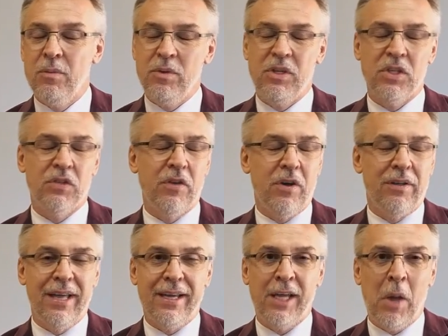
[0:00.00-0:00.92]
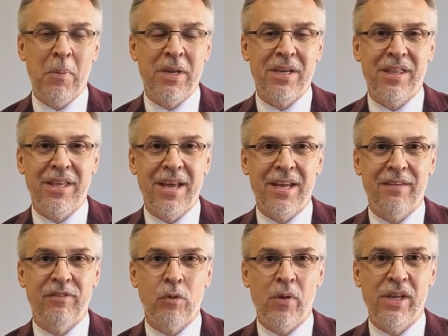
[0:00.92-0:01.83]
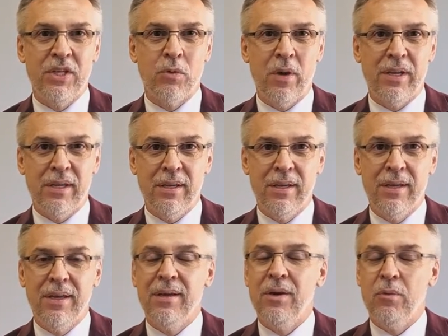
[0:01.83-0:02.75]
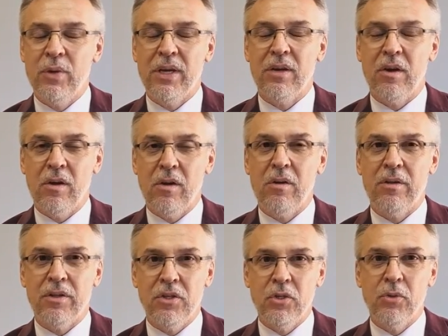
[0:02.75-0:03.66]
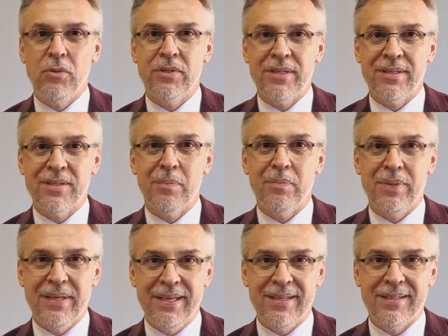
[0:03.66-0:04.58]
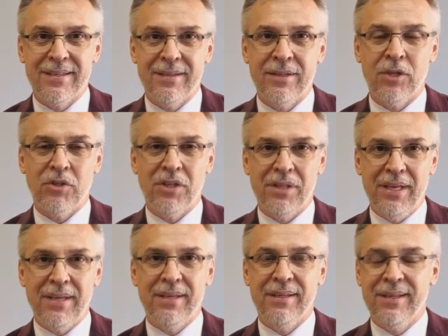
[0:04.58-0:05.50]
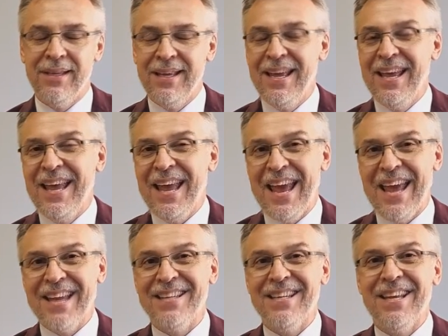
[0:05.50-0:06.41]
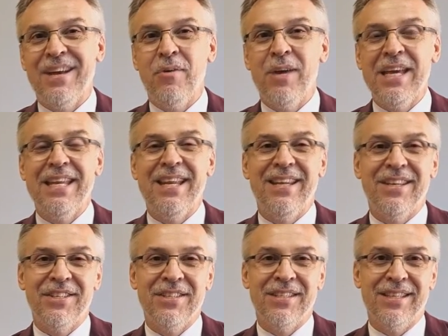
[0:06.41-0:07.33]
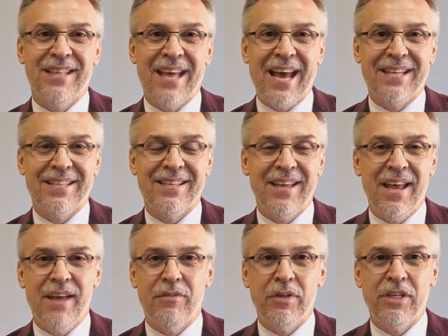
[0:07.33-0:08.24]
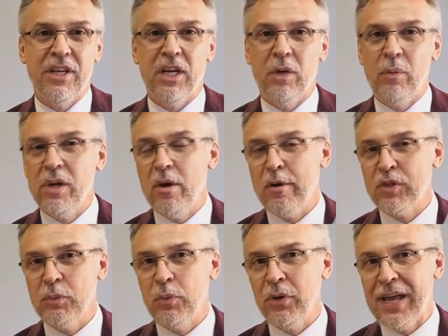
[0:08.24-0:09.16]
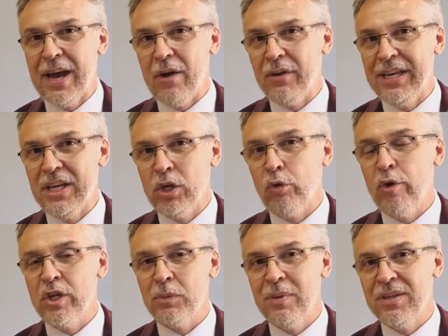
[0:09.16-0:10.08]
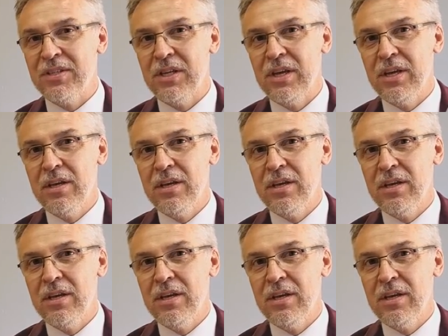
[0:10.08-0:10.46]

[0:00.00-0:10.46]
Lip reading: We just felt like coming to the end of 2020, we could all use some peace, don't you think? And in addition to that, every year we also put out a Christmas